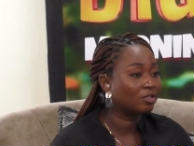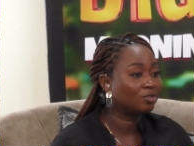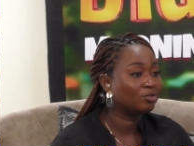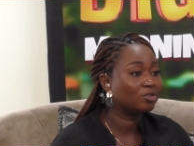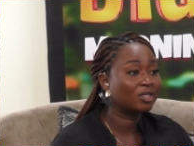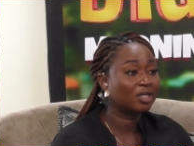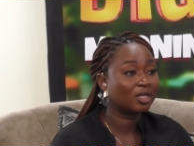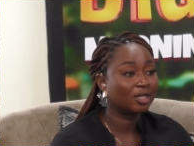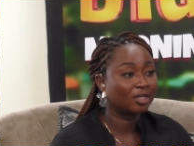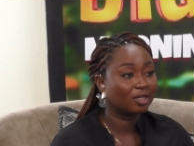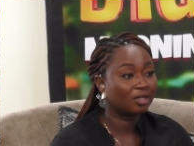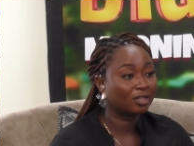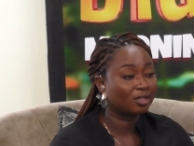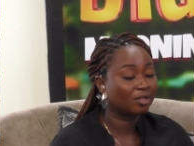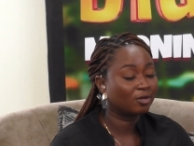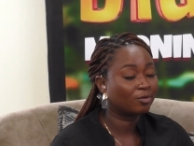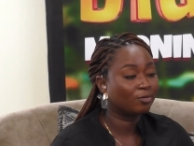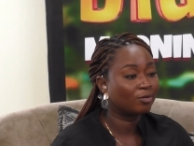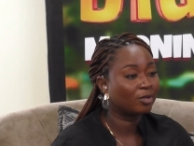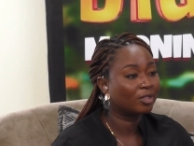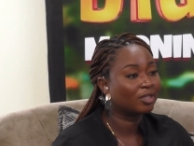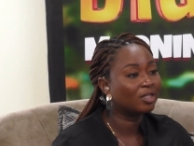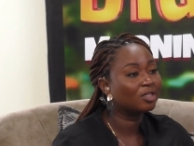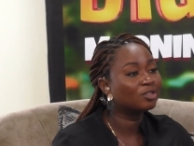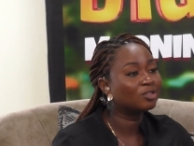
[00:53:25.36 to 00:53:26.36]
uh, you take
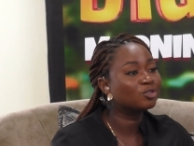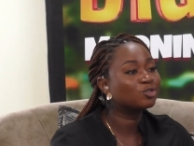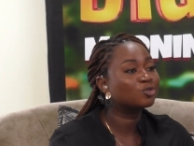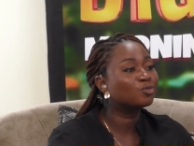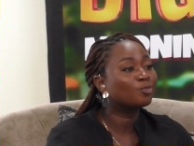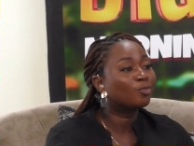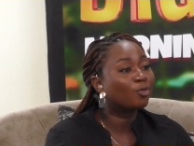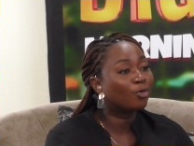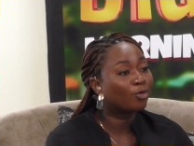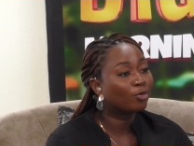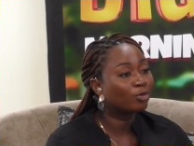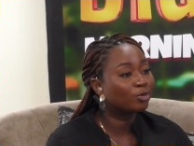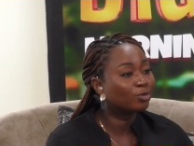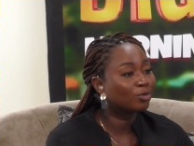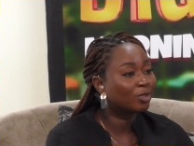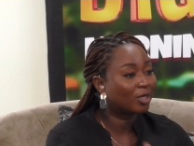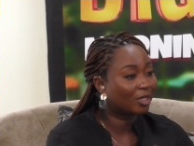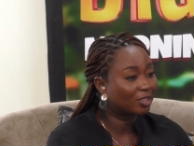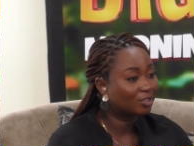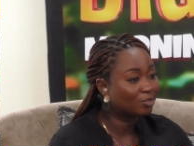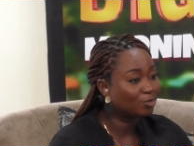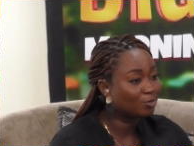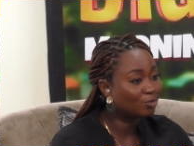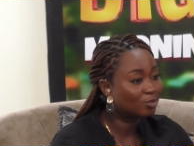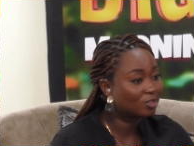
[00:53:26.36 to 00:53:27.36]
another one, then tomorrow you
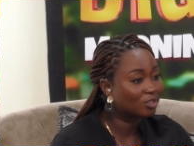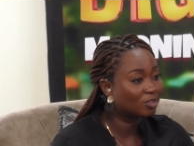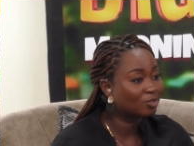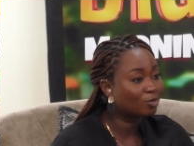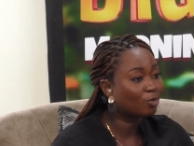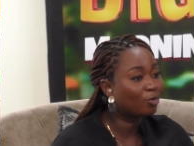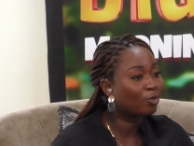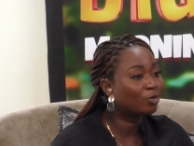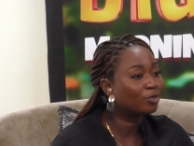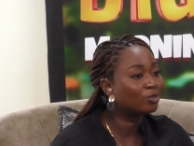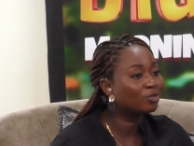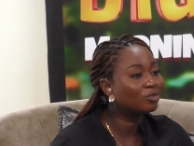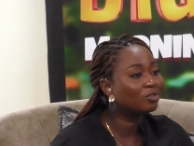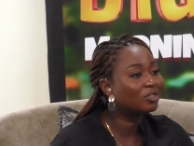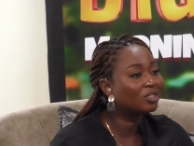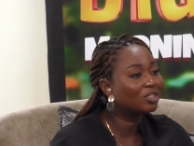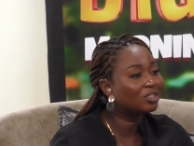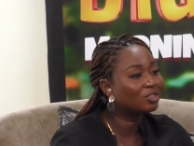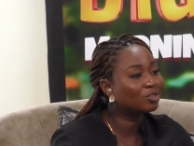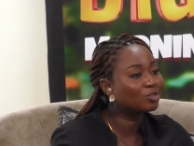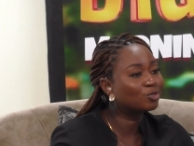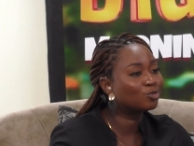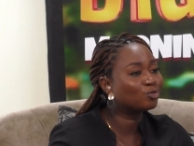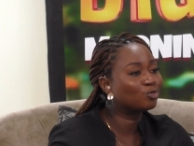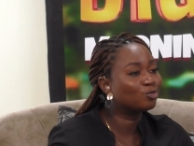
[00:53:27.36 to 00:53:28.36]
can use it, or you
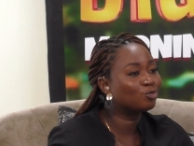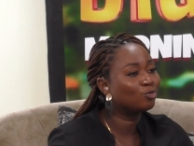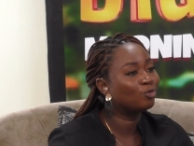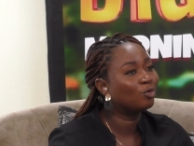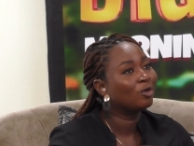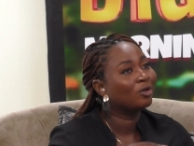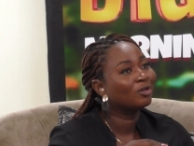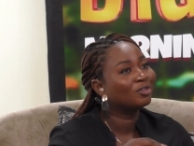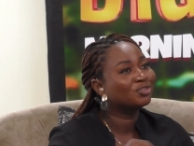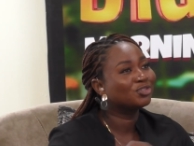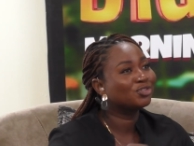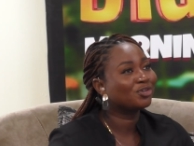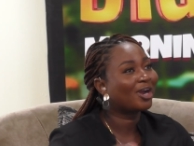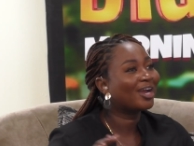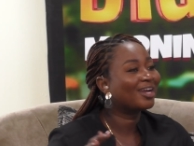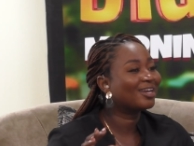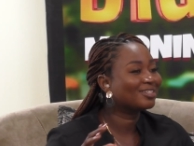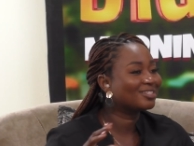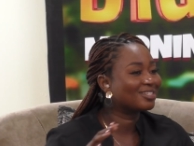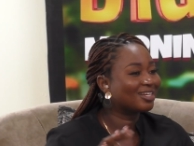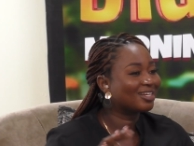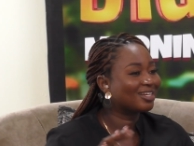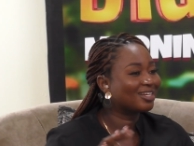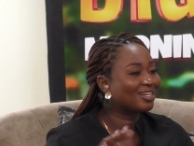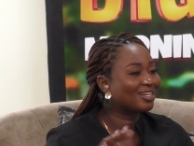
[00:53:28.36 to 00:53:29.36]
need to
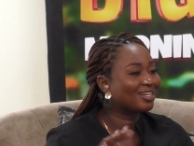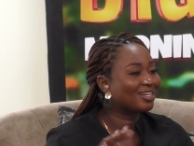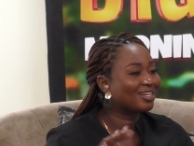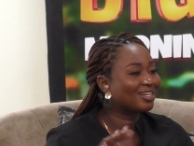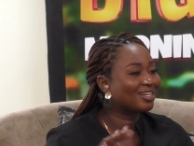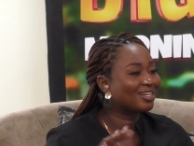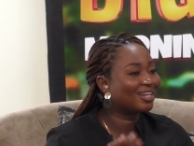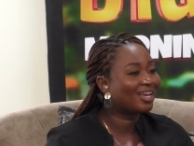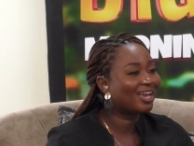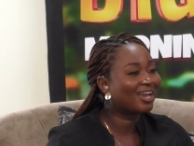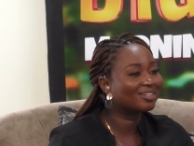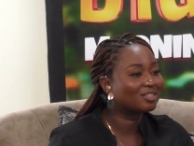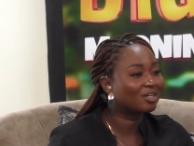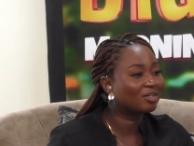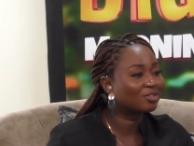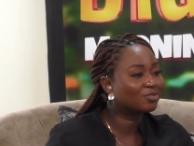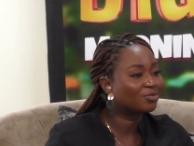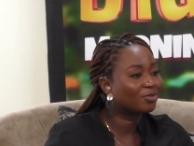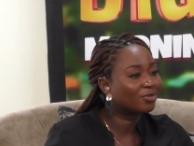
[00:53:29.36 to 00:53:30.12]
dry it and air it